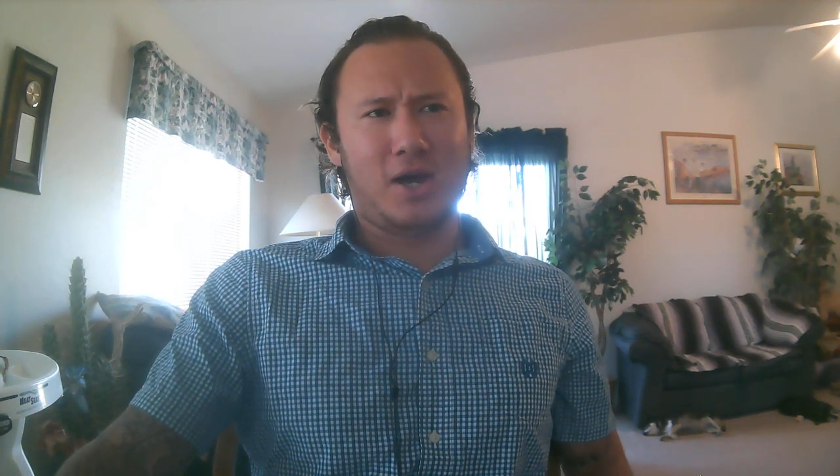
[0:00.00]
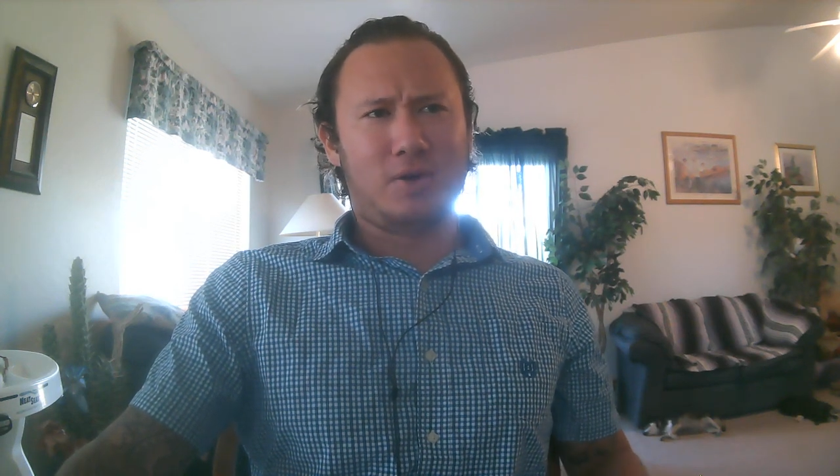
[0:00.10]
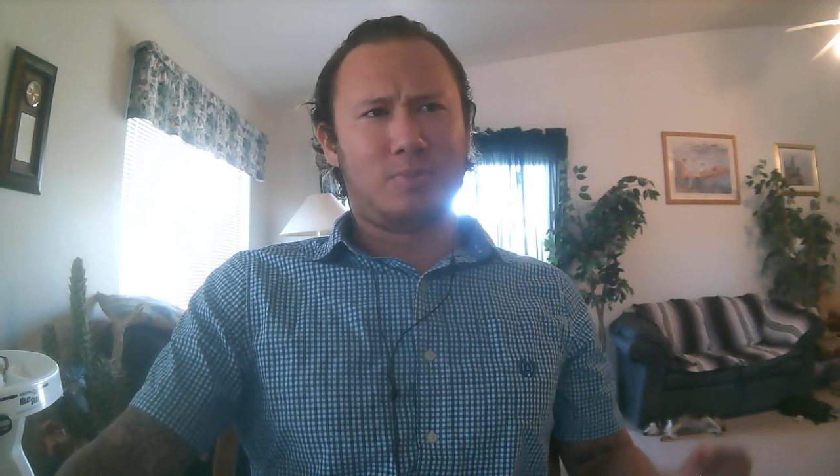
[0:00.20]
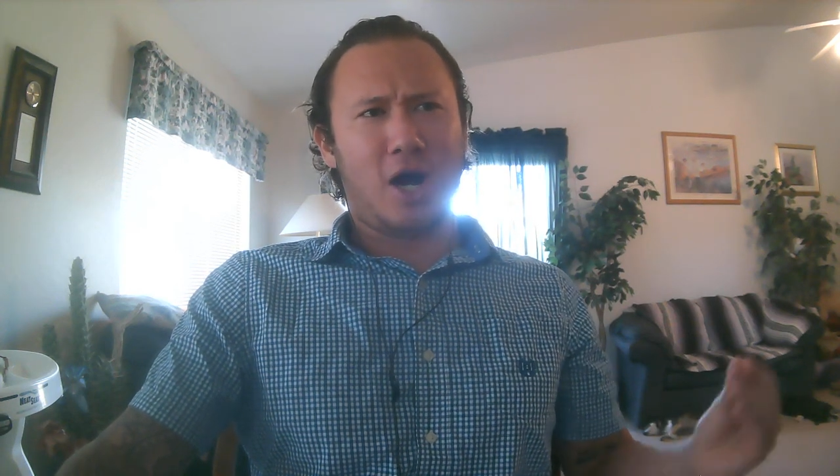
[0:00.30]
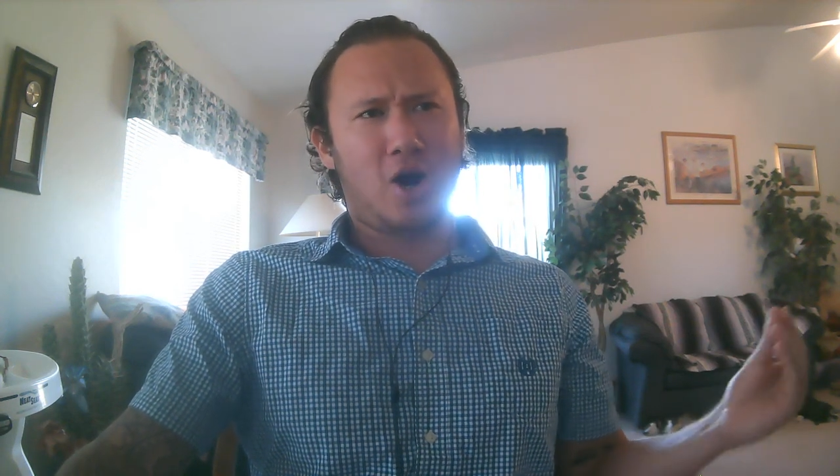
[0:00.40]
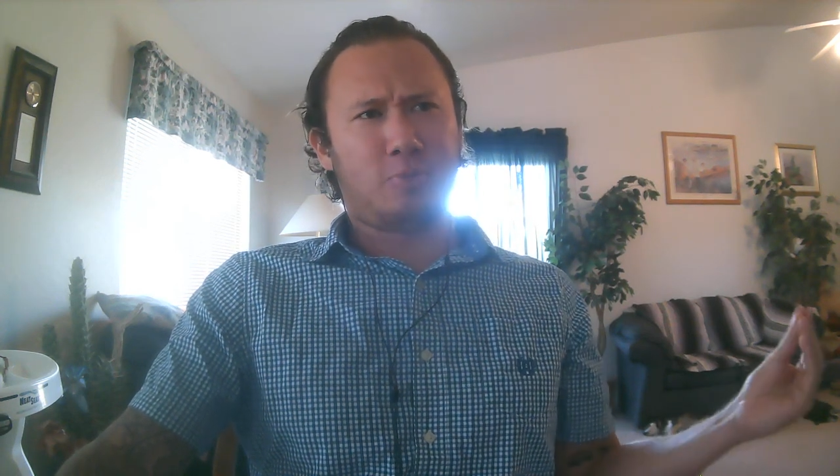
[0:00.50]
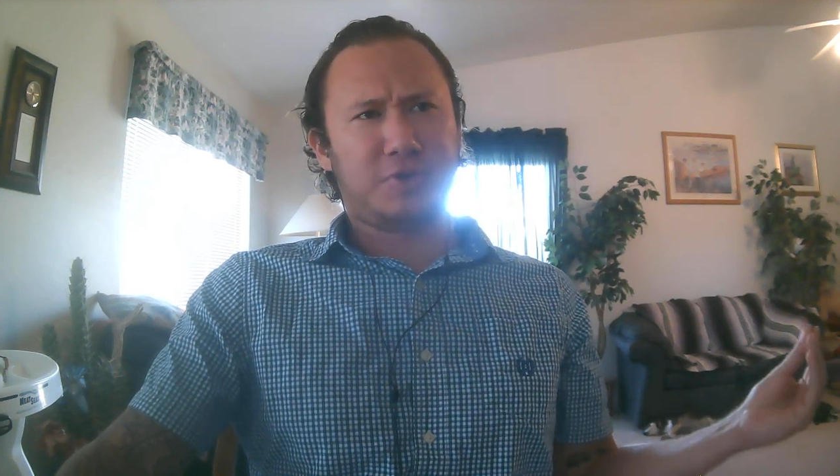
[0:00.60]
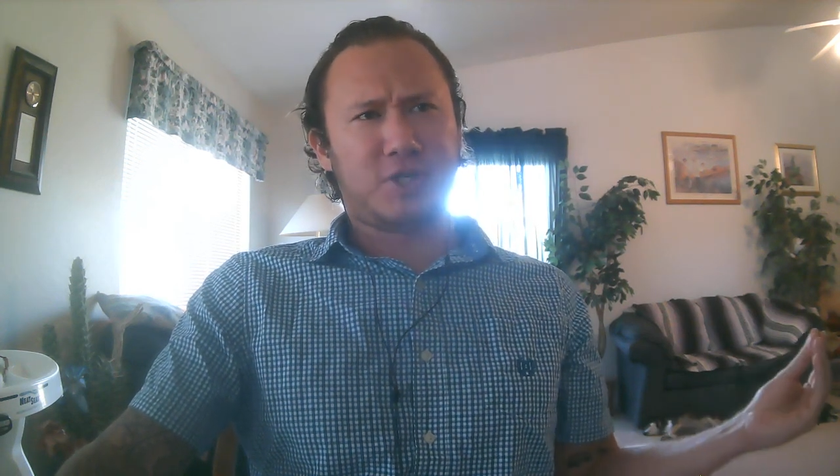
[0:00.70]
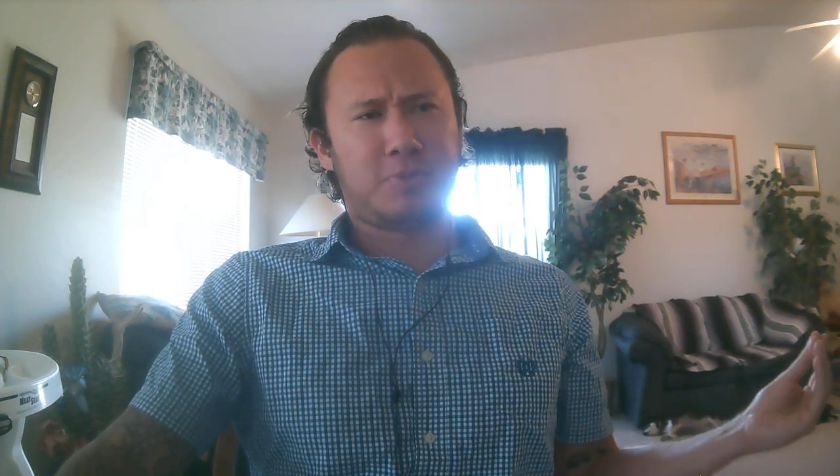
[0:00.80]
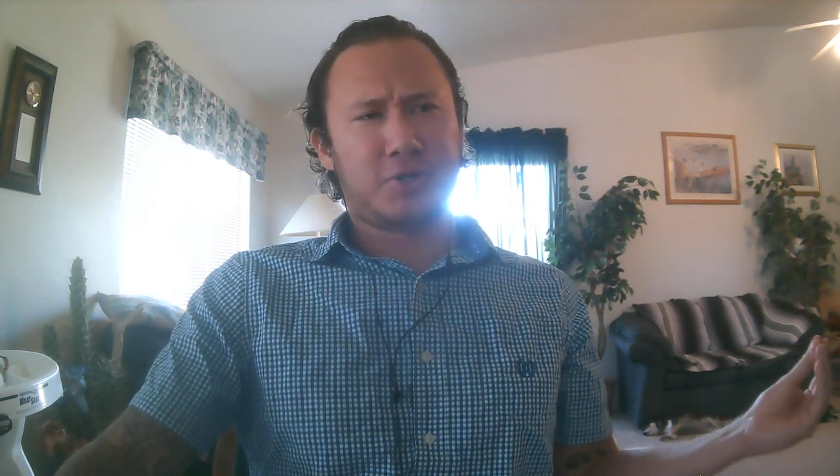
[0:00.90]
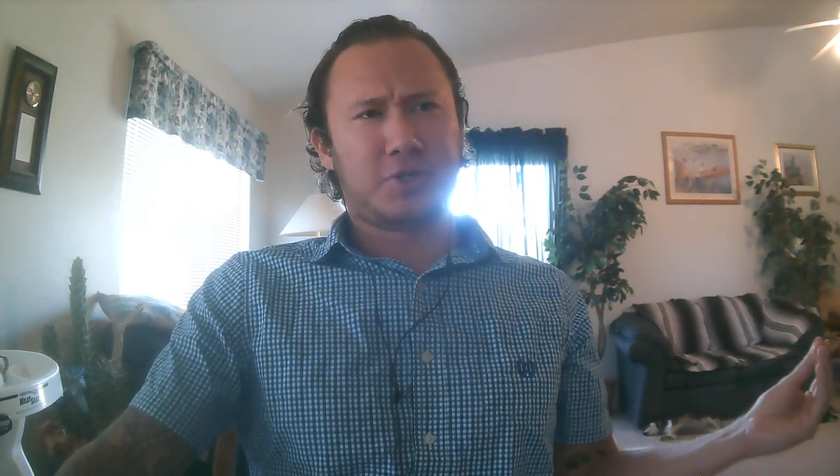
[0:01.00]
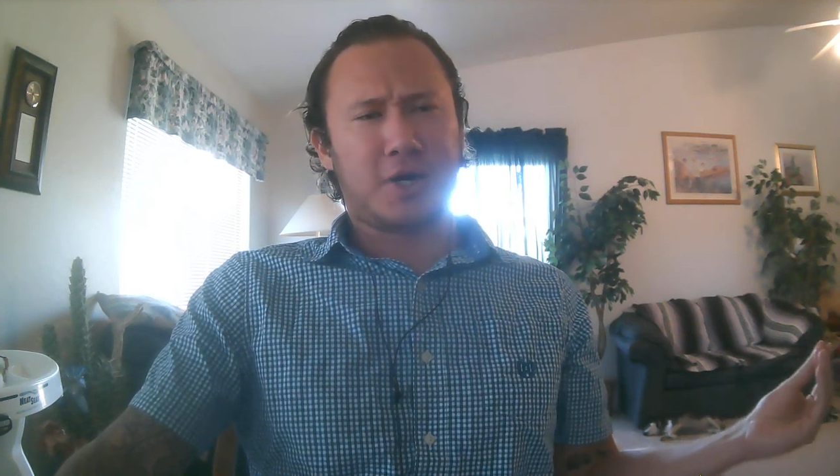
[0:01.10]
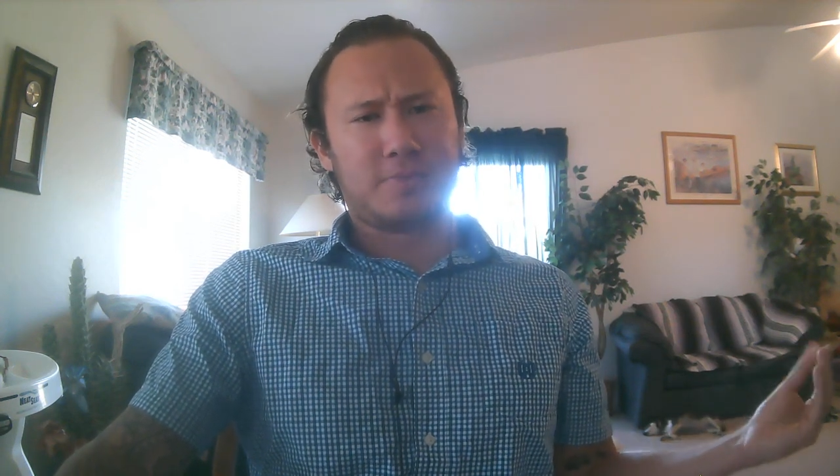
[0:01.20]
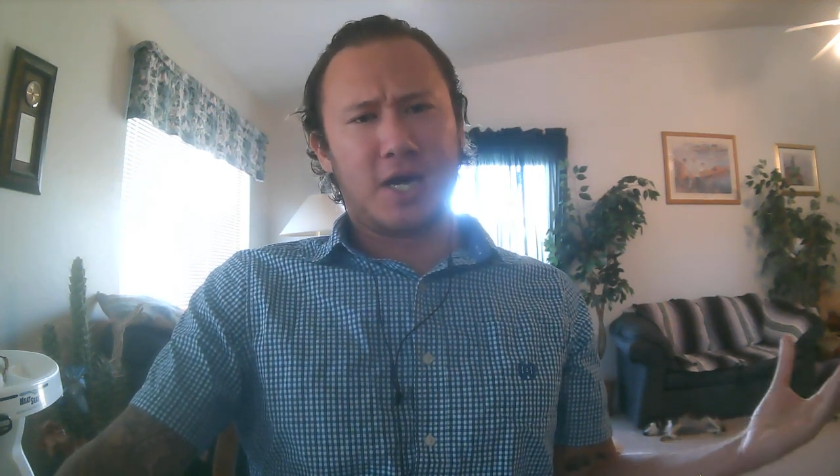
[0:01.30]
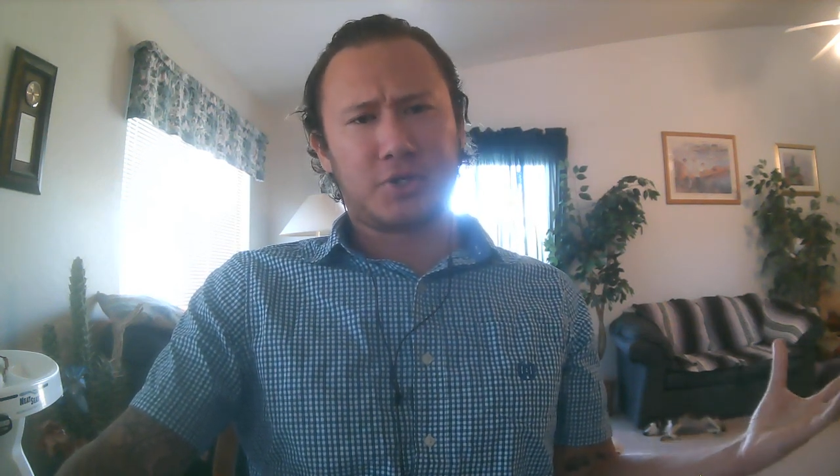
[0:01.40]
I My harp was supposed to
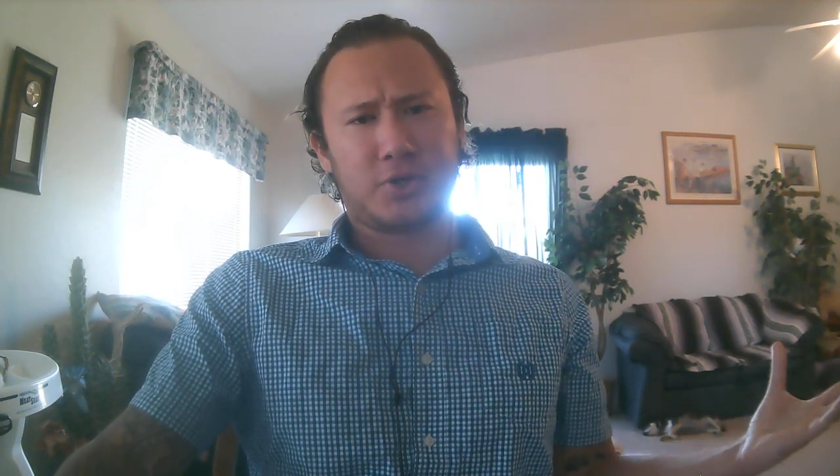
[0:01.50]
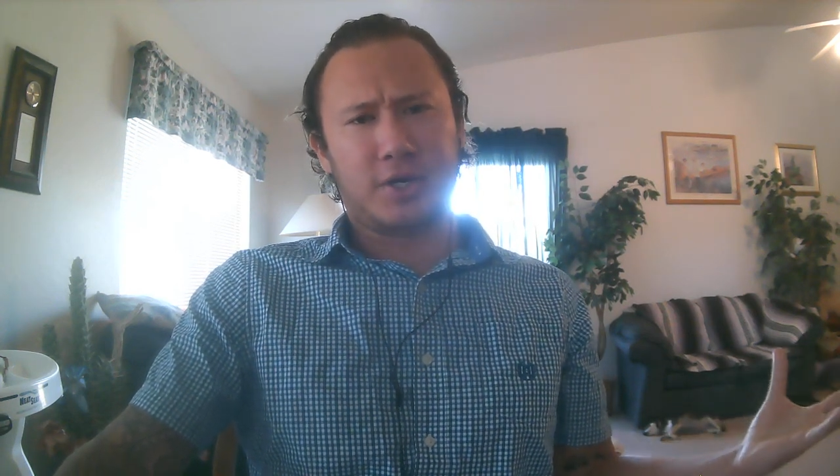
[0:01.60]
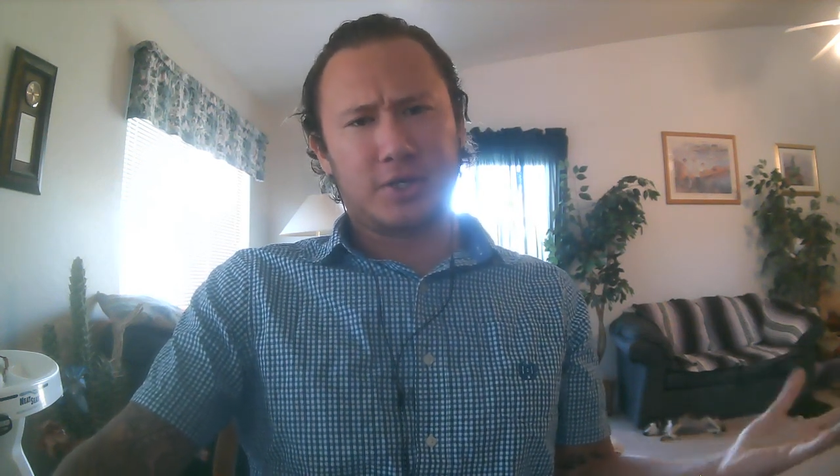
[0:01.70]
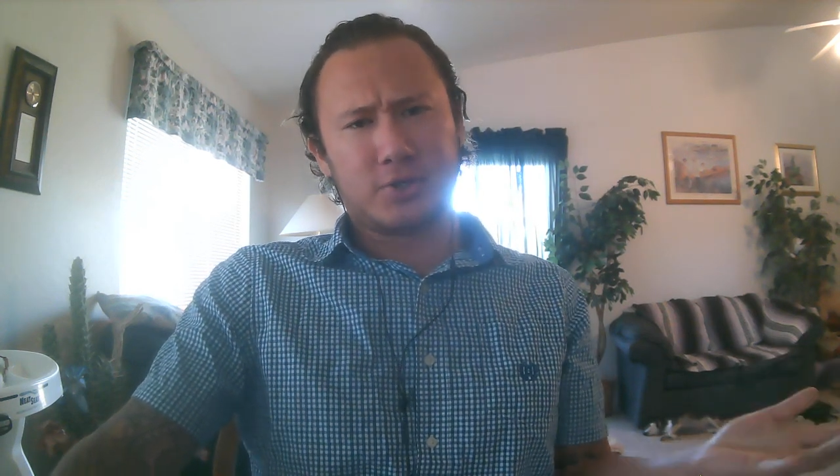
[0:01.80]
come yesterday,